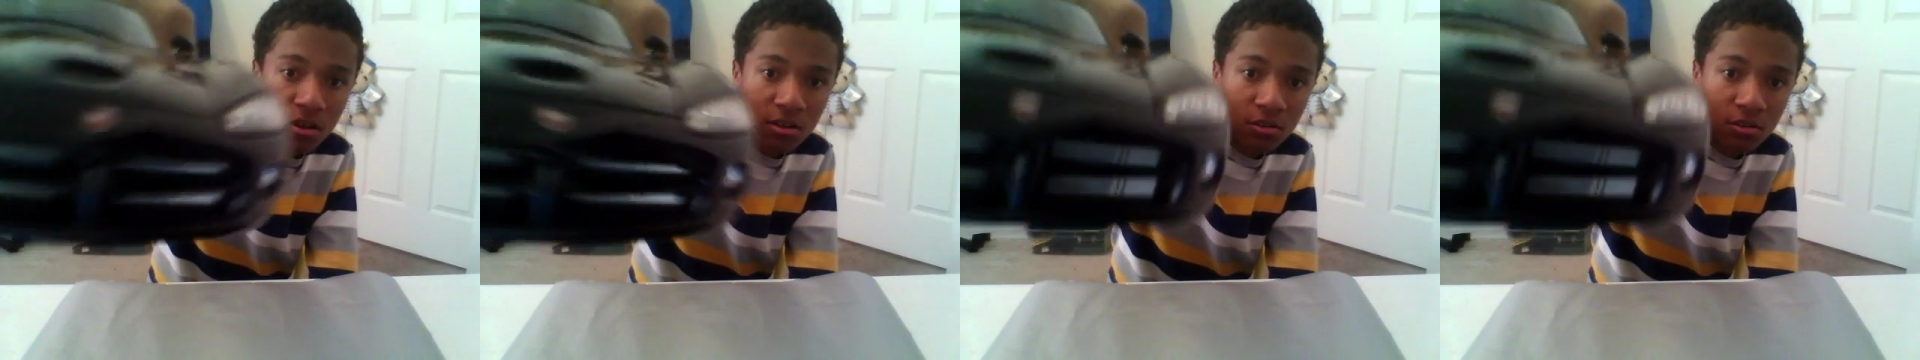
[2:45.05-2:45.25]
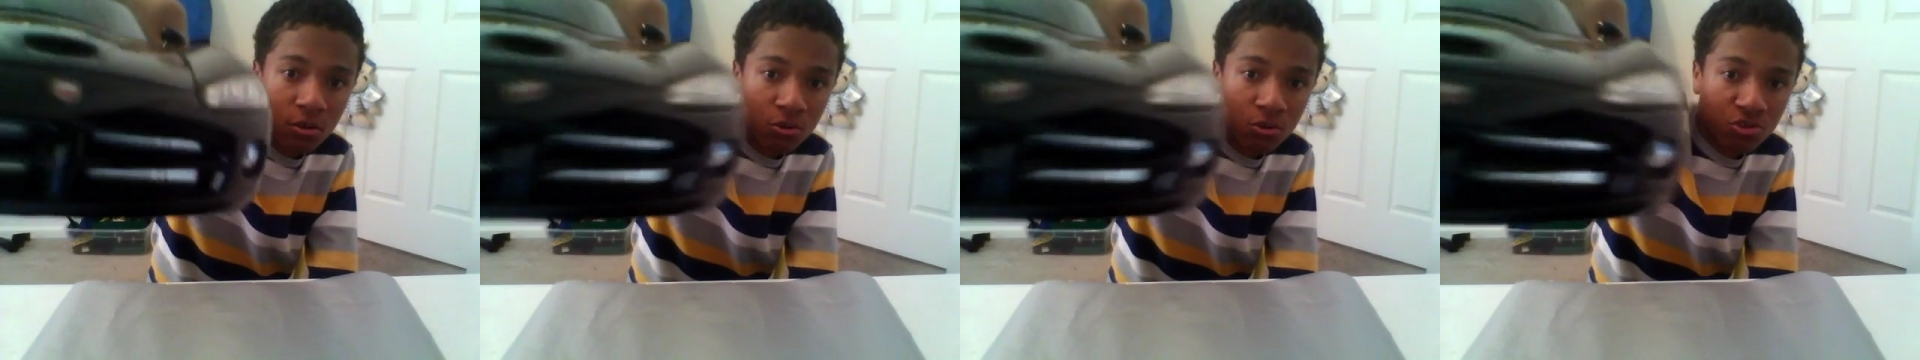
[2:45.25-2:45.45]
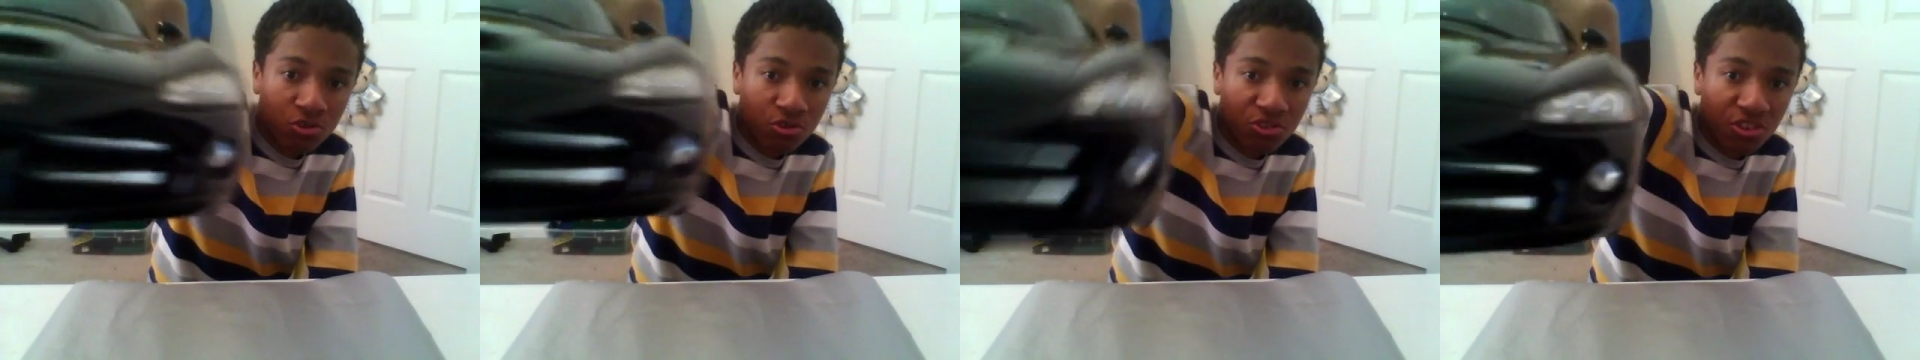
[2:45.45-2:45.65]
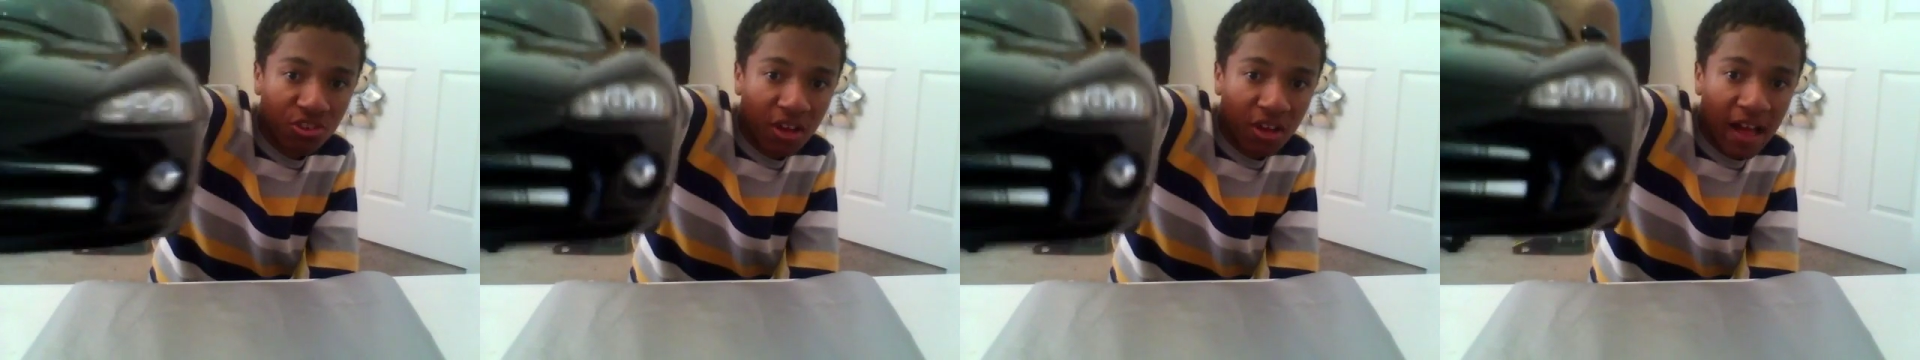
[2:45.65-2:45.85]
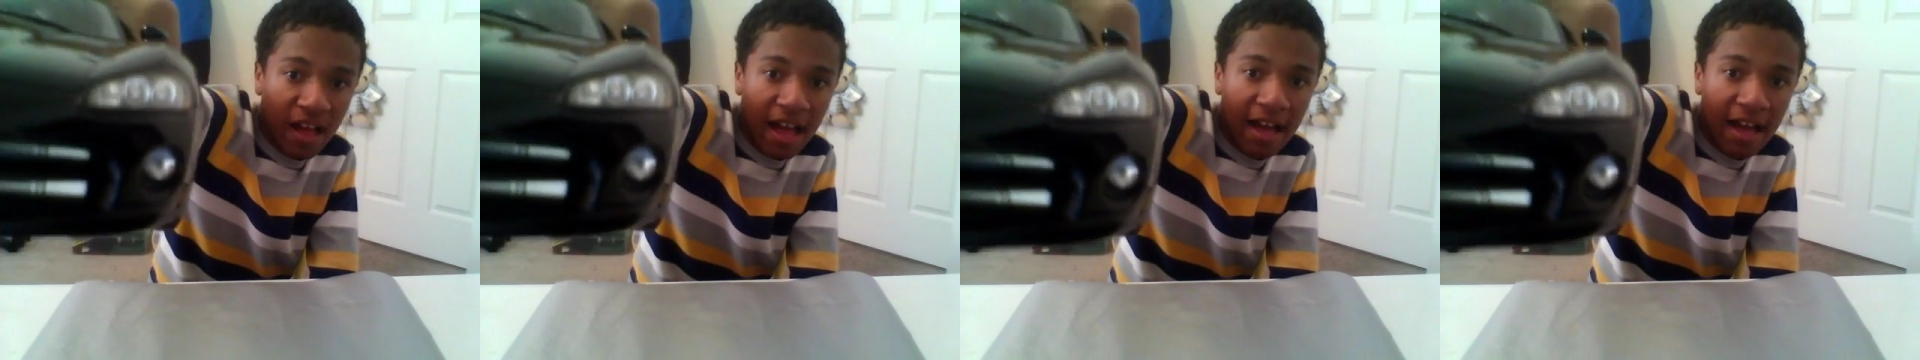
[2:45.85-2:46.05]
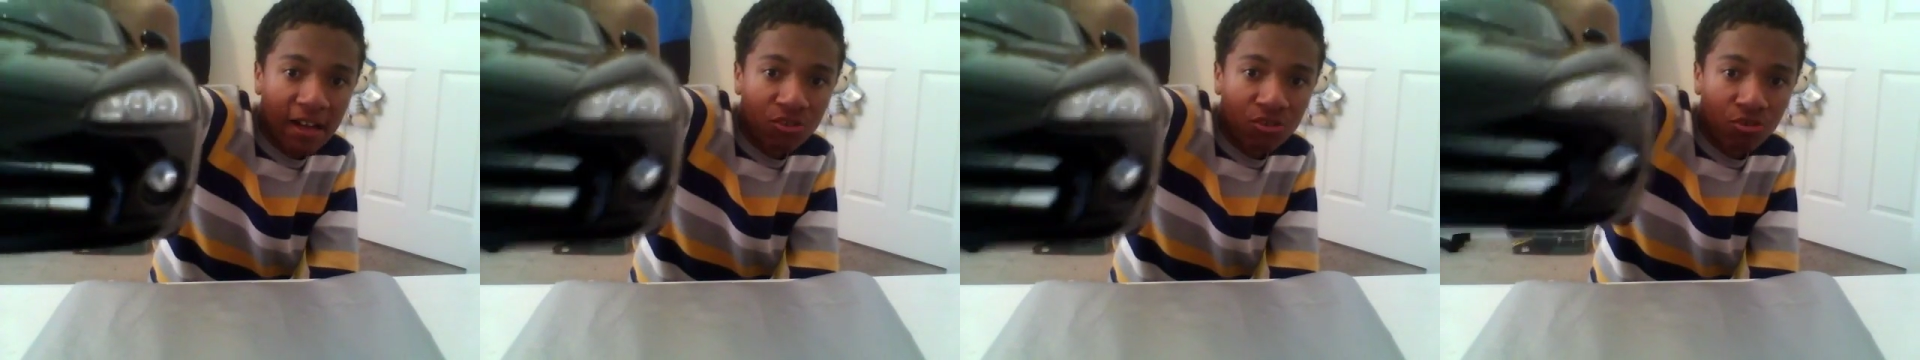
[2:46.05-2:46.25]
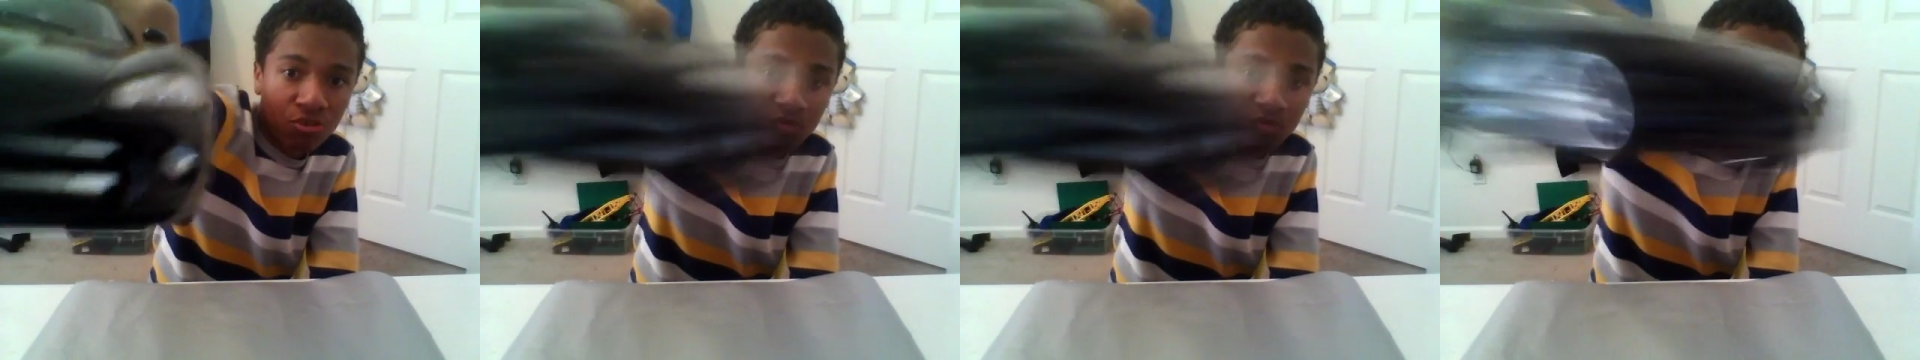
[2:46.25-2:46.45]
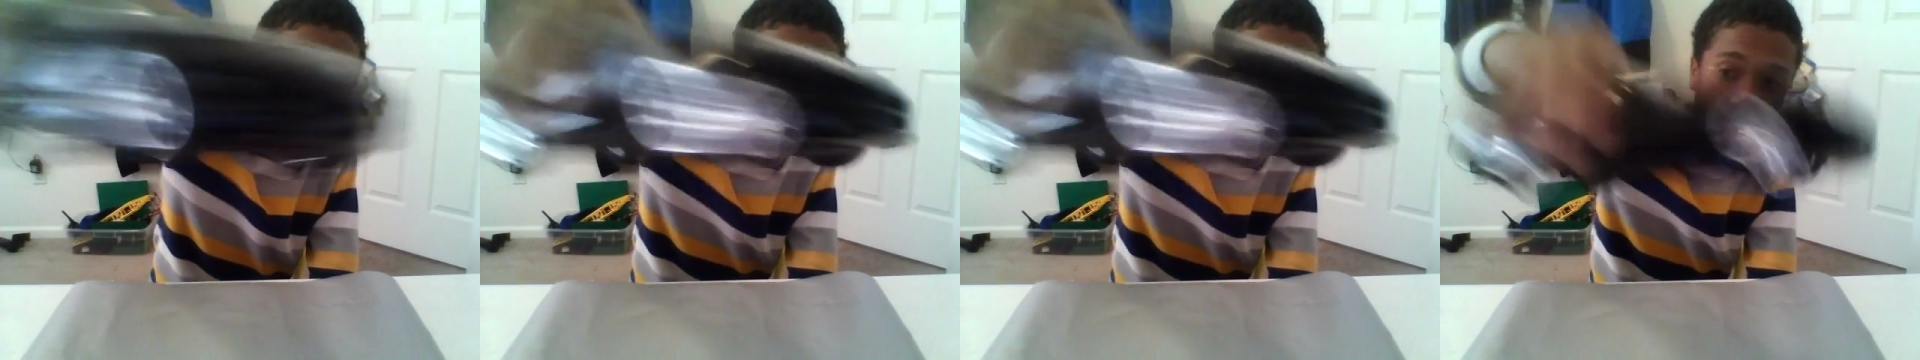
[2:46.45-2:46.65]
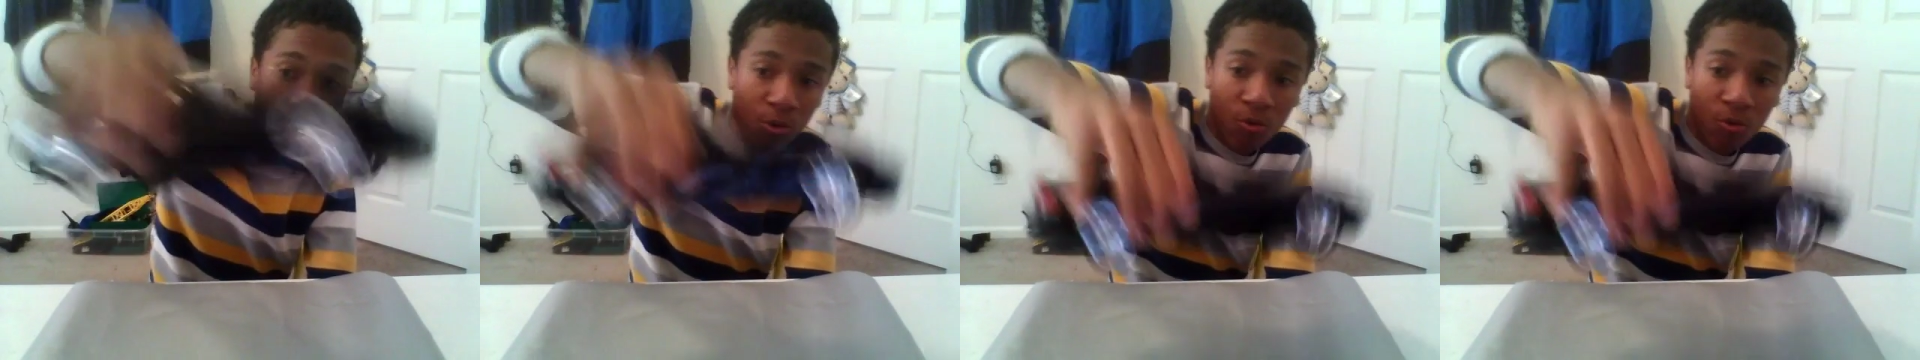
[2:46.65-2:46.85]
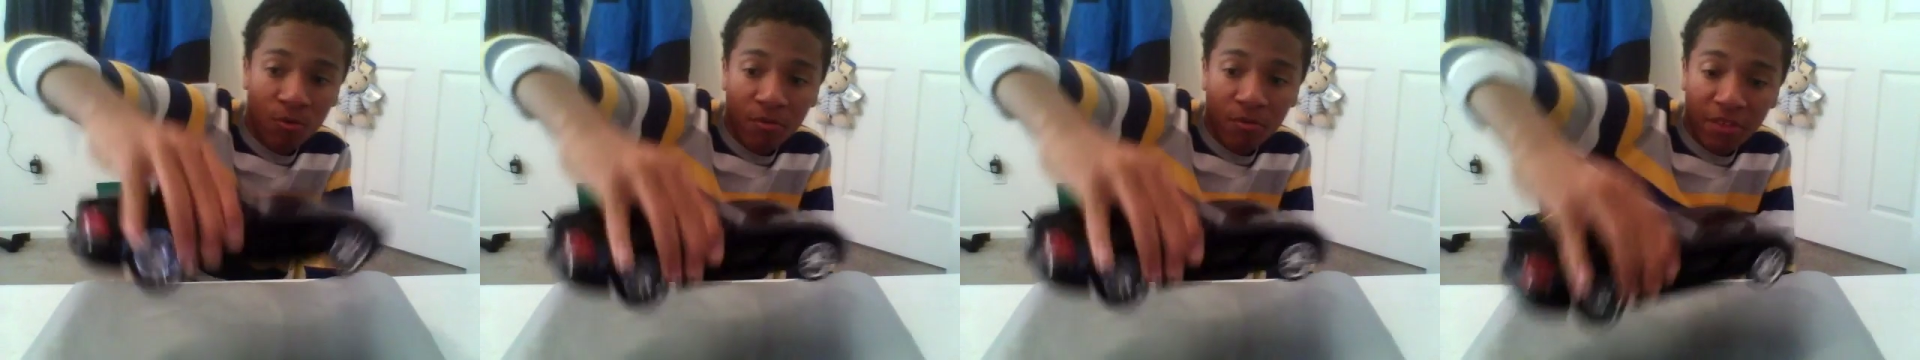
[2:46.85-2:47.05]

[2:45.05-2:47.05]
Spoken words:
closer to the actual Viper